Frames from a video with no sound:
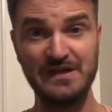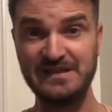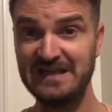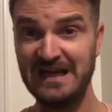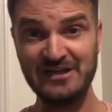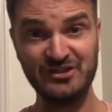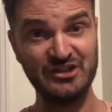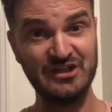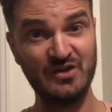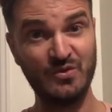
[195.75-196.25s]
It's
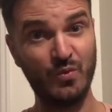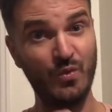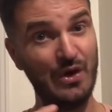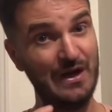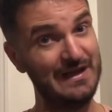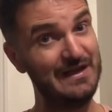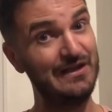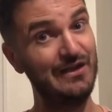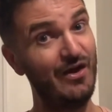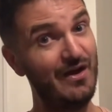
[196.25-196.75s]
actually
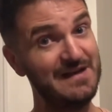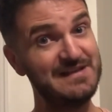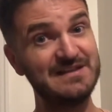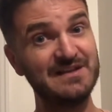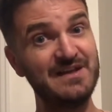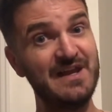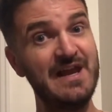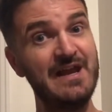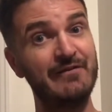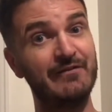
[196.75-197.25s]
quite light
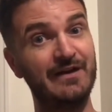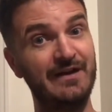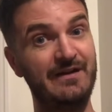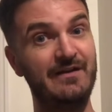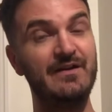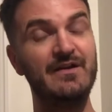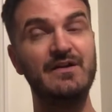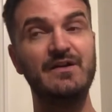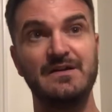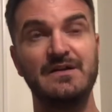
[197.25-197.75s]
and airy.
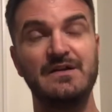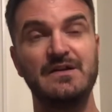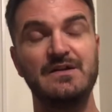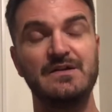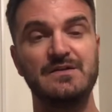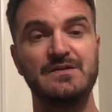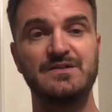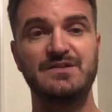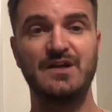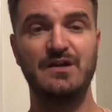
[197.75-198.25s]

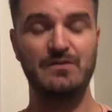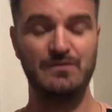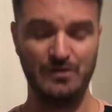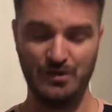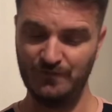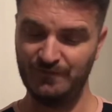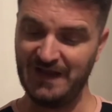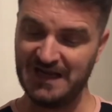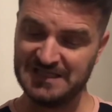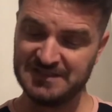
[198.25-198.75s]
So
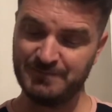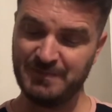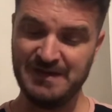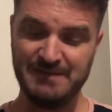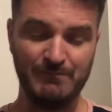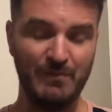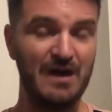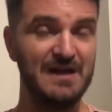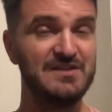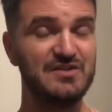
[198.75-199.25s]
look, that's
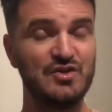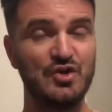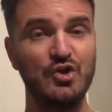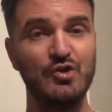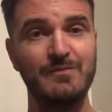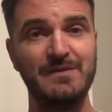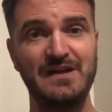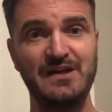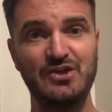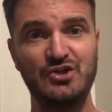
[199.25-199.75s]
been my
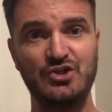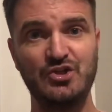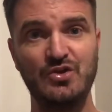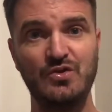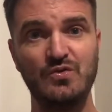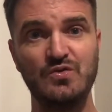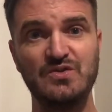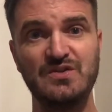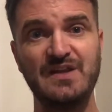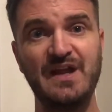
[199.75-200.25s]
2 Minute
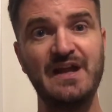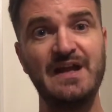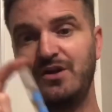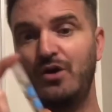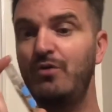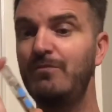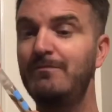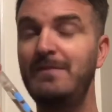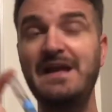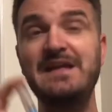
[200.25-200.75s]
Tuesday
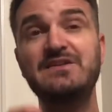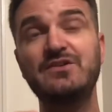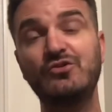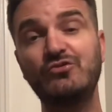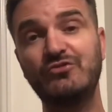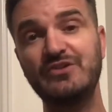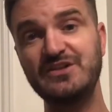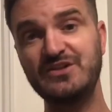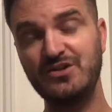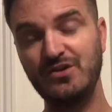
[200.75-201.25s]
on Maison
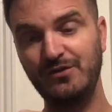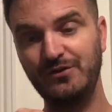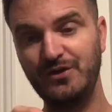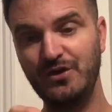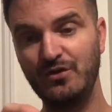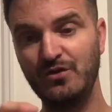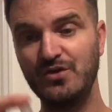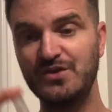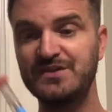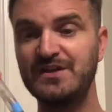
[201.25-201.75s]
Christian
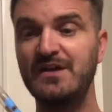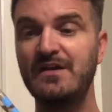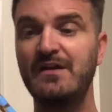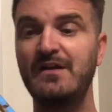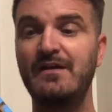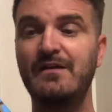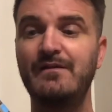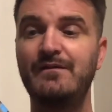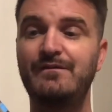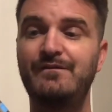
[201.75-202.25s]
Dior's
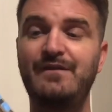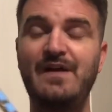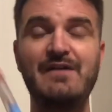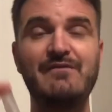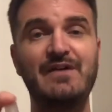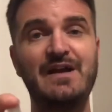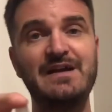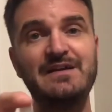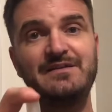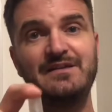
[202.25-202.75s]

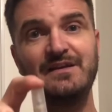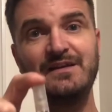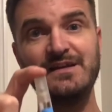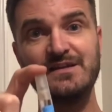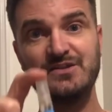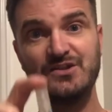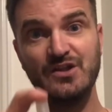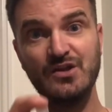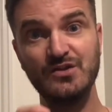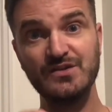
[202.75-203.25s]
Fève
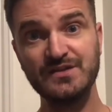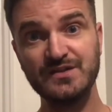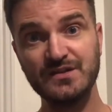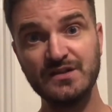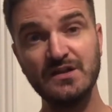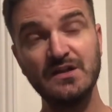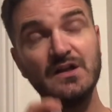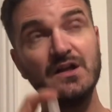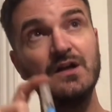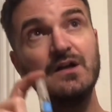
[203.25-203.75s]
Délicieuse.
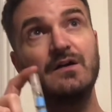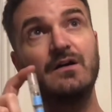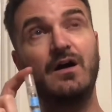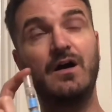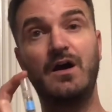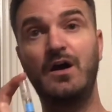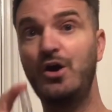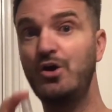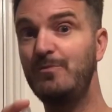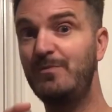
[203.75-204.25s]

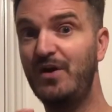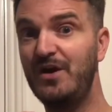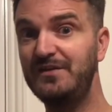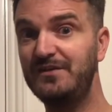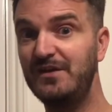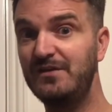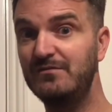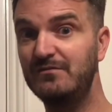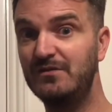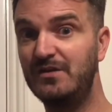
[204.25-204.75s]
I hope I
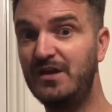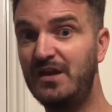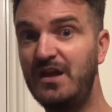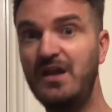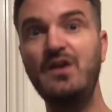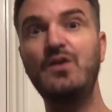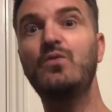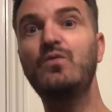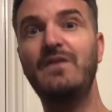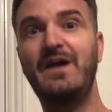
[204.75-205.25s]
didn't
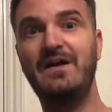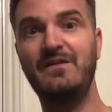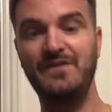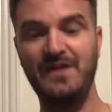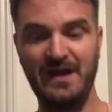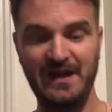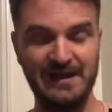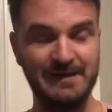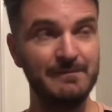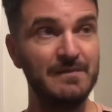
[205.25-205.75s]
kill that
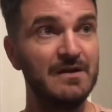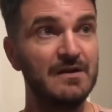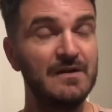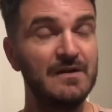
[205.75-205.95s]
name.